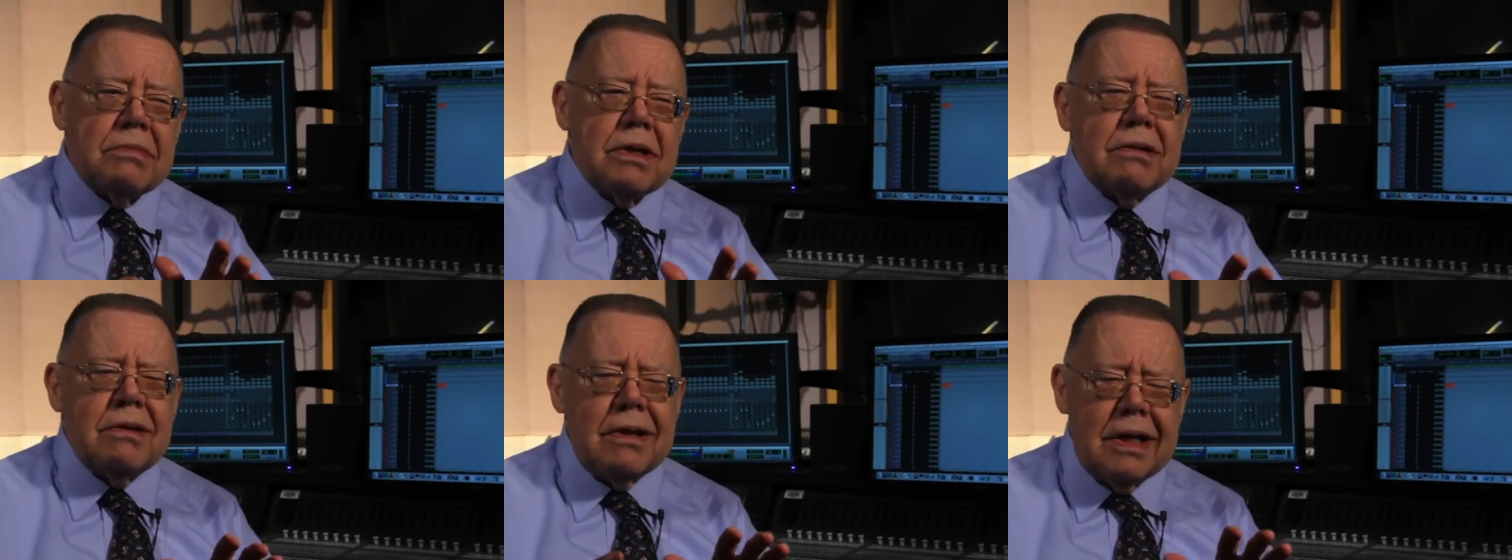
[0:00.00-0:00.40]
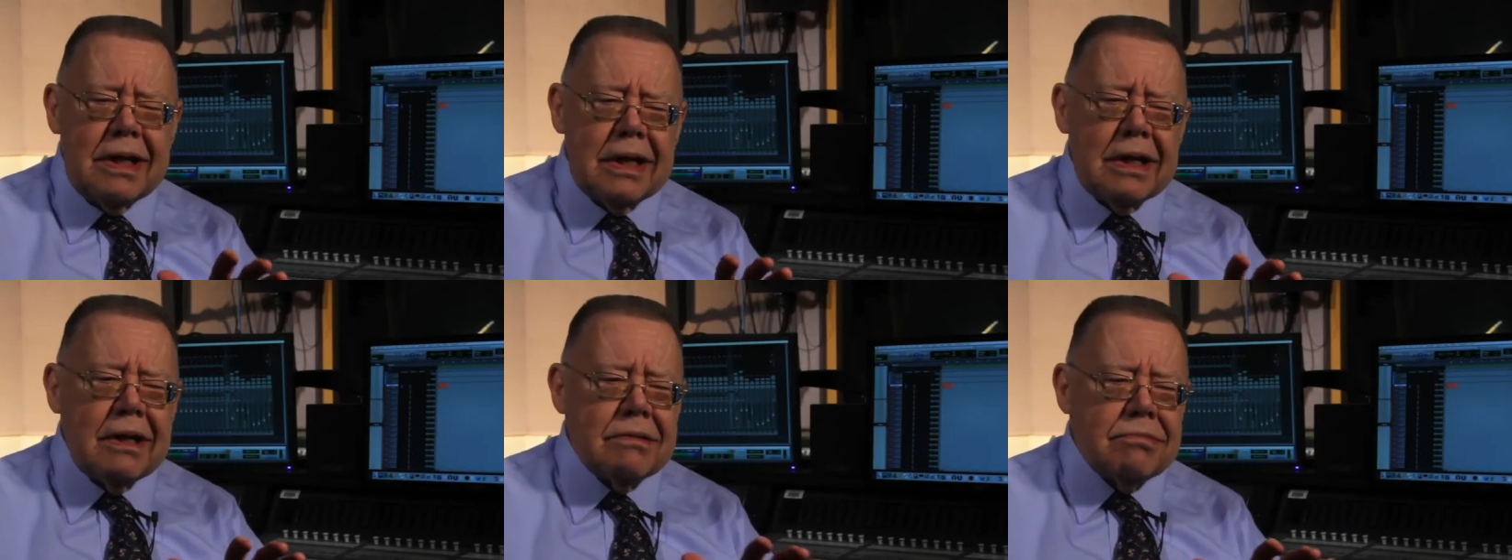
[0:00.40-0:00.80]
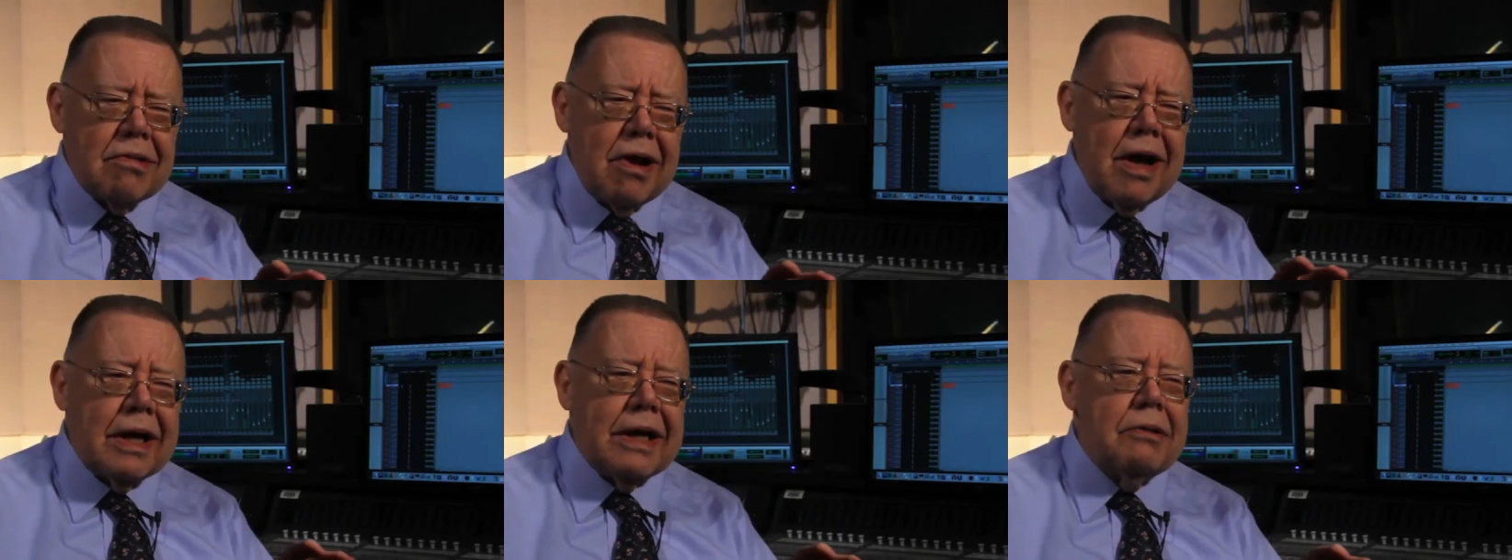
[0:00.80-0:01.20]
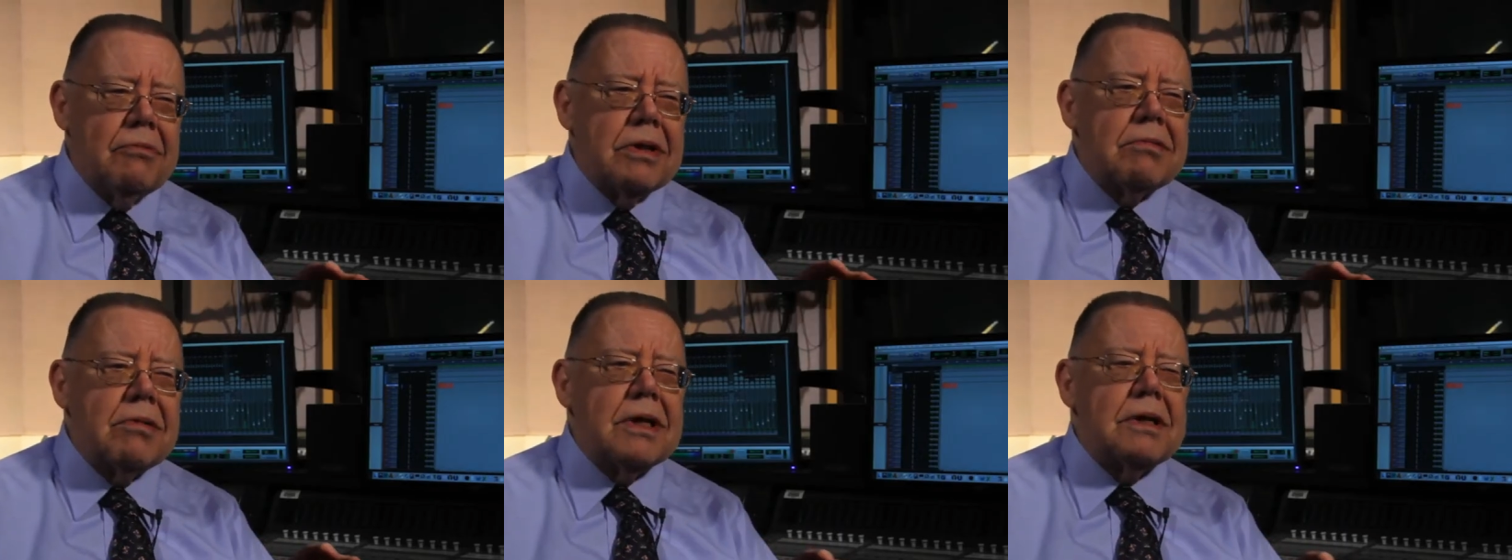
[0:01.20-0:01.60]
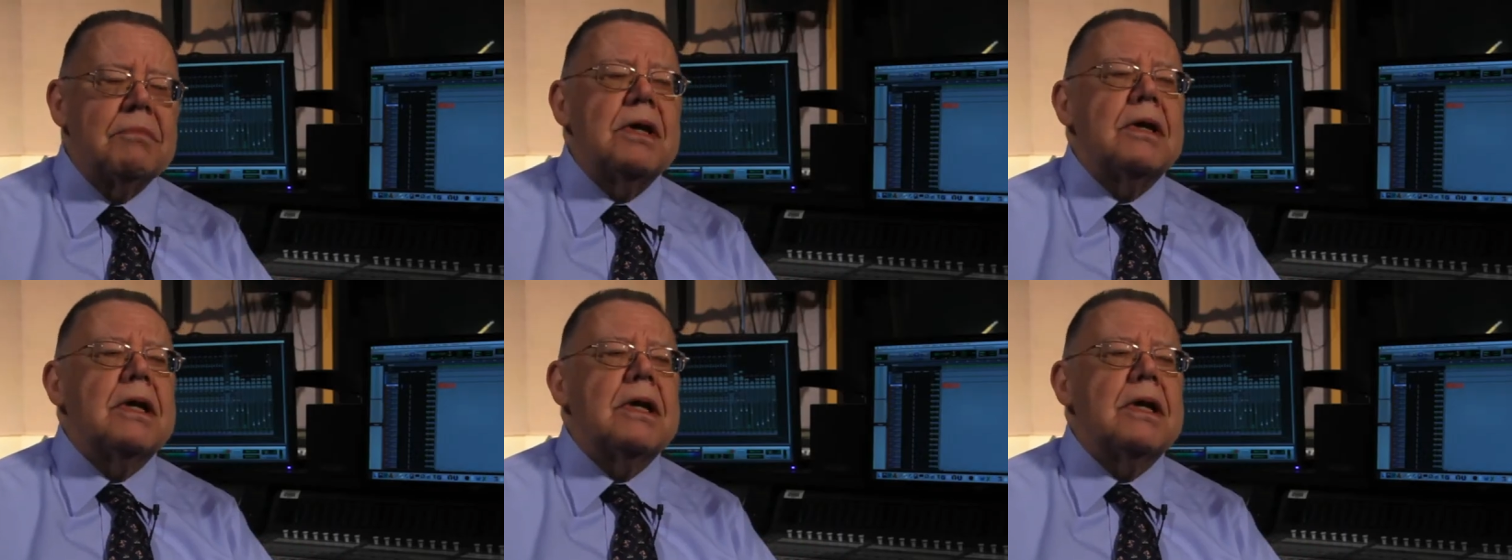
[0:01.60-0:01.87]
They're a little rocky with rhythm.